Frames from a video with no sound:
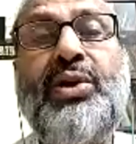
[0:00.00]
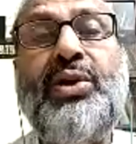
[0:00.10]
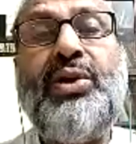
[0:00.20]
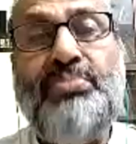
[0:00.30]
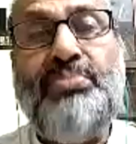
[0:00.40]

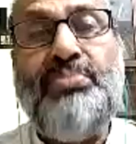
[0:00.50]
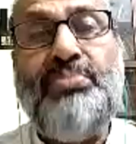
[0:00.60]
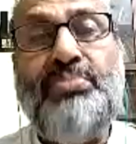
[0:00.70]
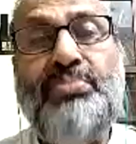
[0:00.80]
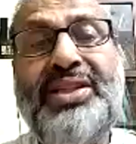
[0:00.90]
what do you call,
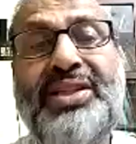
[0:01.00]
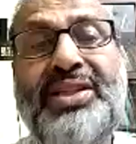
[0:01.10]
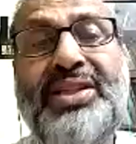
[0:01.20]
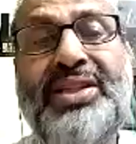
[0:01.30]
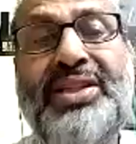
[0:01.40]
the
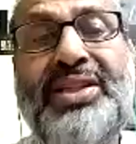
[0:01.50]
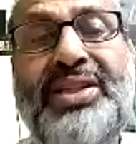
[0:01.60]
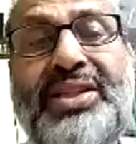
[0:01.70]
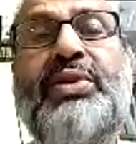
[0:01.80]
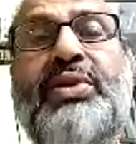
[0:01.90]
simple
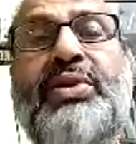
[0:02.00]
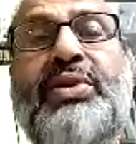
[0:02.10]
Hindi,